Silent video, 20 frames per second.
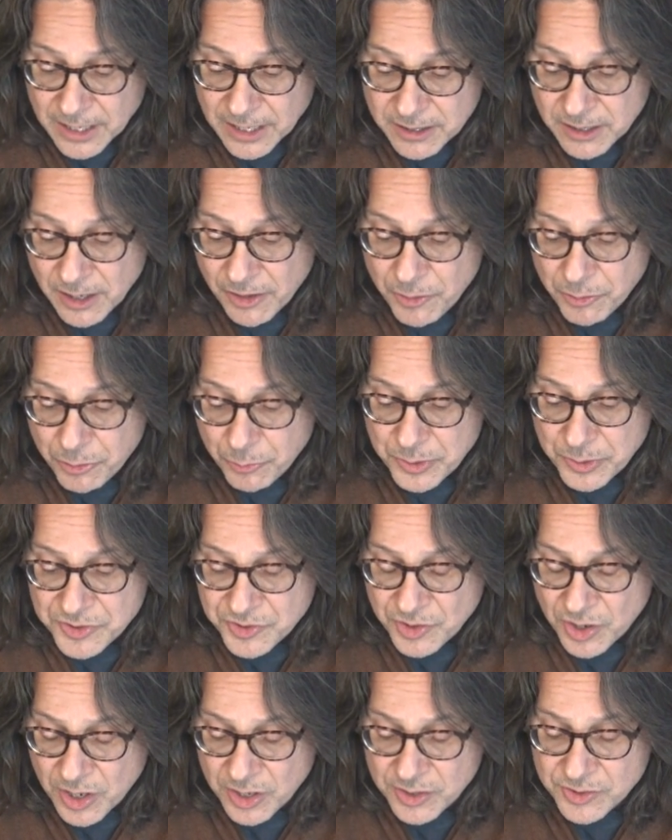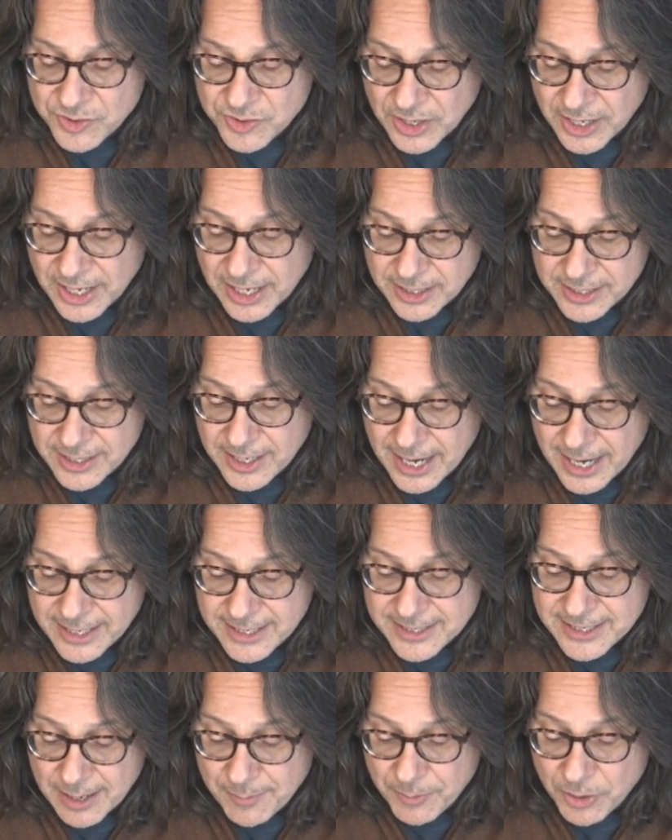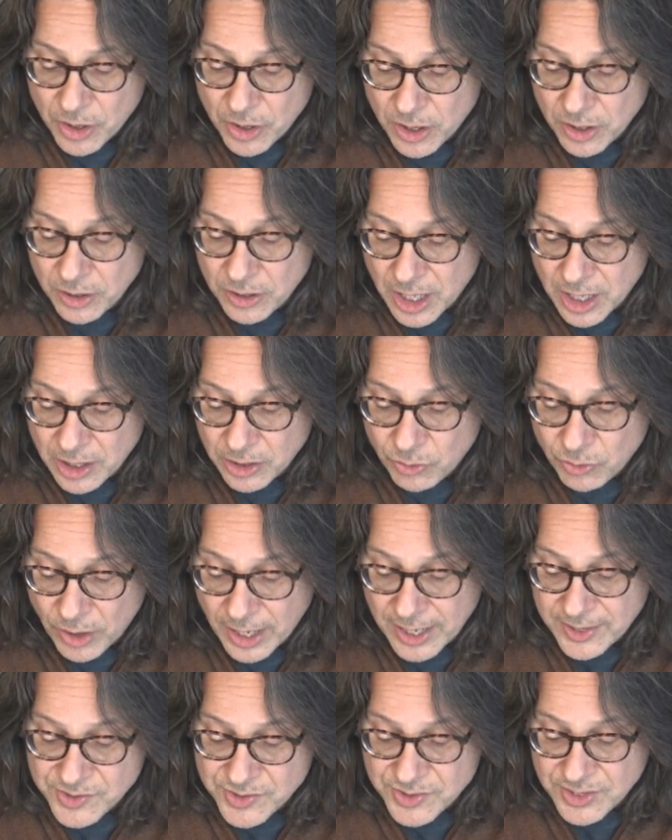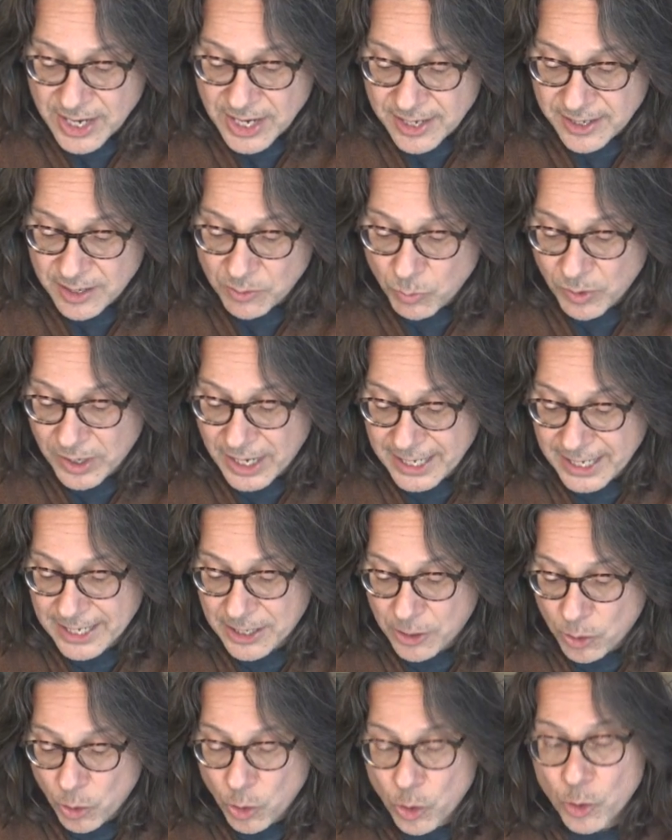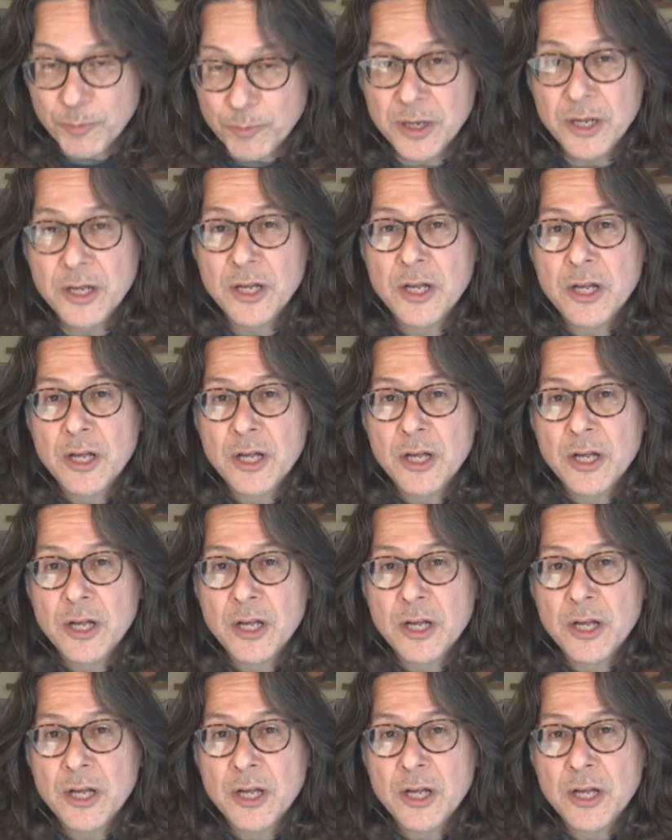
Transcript: The other 3 songs, Anytime at All, I'll Cry Instead, and When I Get Home,